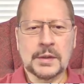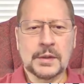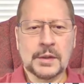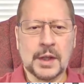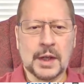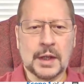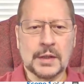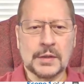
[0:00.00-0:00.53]

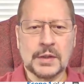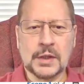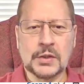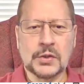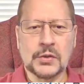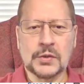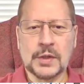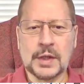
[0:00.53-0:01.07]
like I say,
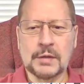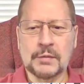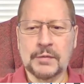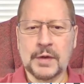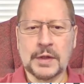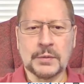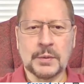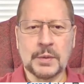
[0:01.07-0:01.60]
choose any
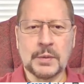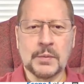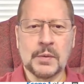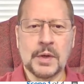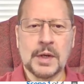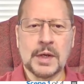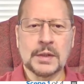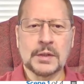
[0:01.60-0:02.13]
fonts we
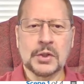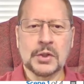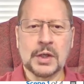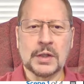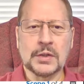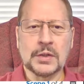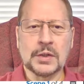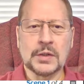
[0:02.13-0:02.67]
want,
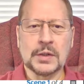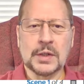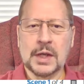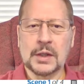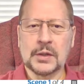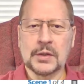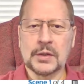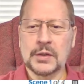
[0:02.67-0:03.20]
change these
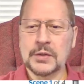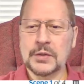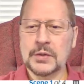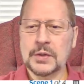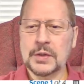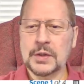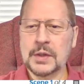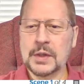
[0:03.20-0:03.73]
colors.
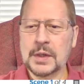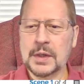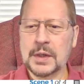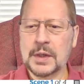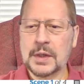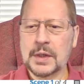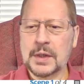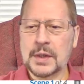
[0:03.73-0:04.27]

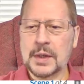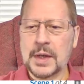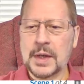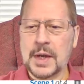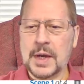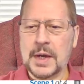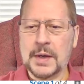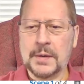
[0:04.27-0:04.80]

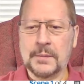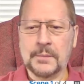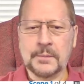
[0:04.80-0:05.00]
You